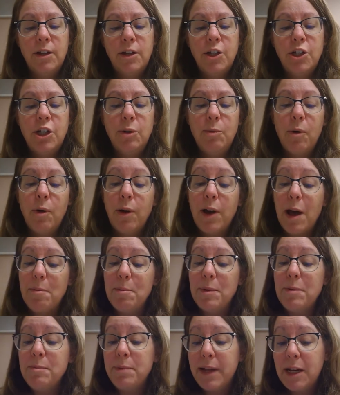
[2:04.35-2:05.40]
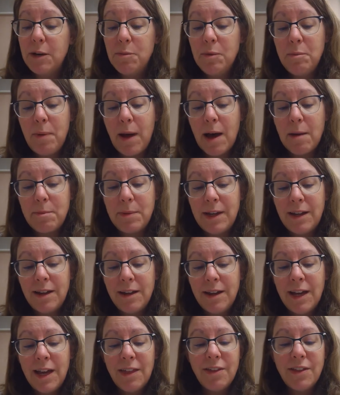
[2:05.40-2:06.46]
She woke up and played with Poppy.
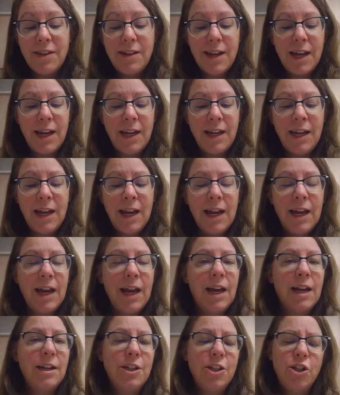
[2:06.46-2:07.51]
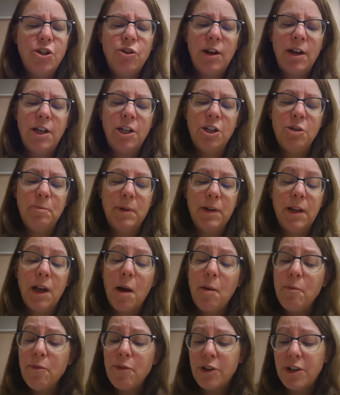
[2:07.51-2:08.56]
The day had a strange but
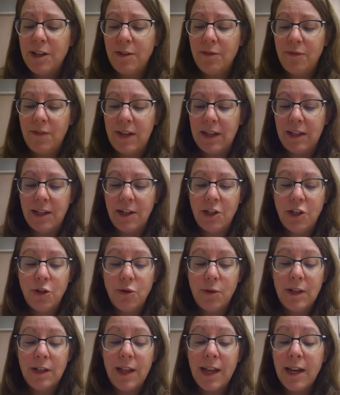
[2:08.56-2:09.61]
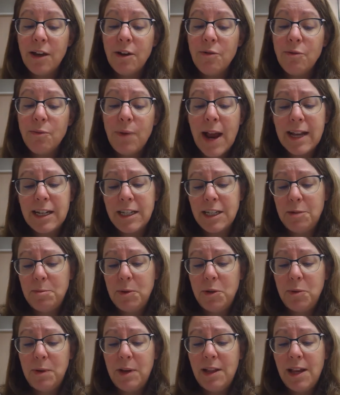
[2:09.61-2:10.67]
comforting feeling to it, like a rest
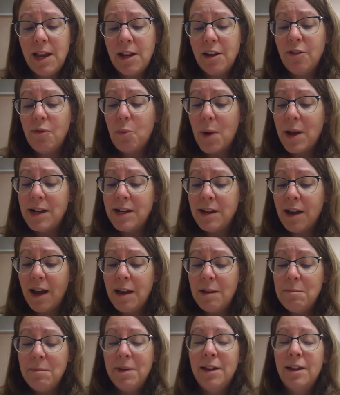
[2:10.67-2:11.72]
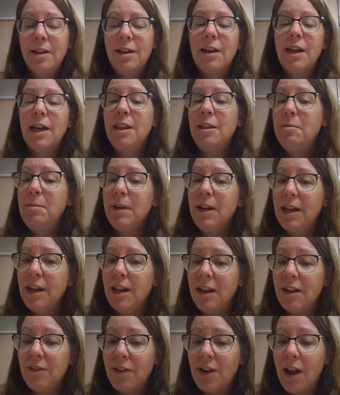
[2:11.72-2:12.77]
between the end of one time and the
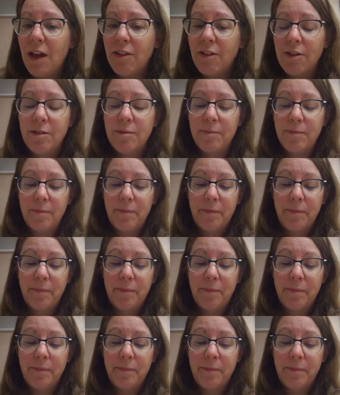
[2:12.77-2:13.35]
beginning of another.